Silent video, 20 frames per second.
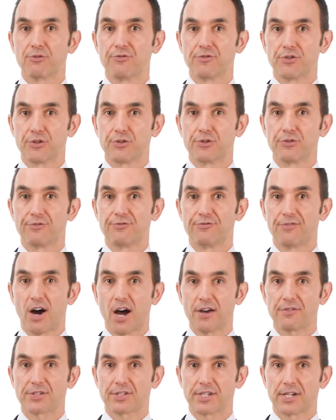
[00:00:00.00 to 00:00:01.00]
review,
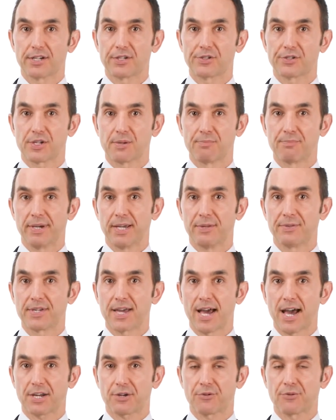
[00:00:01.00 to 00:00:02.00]
5 studies compared the
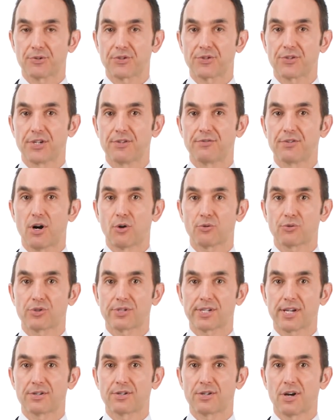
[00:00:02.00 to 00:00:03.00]
accuracy of
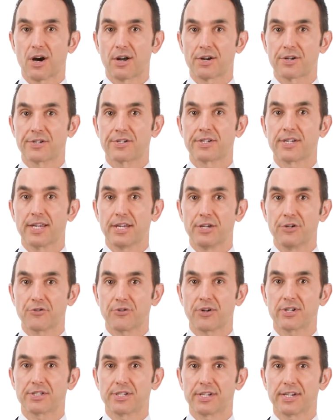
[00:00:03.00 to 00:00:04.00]
ultrasound-guided
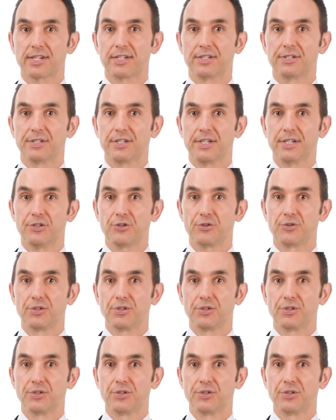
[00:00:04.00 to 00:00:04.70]
intra-articular knee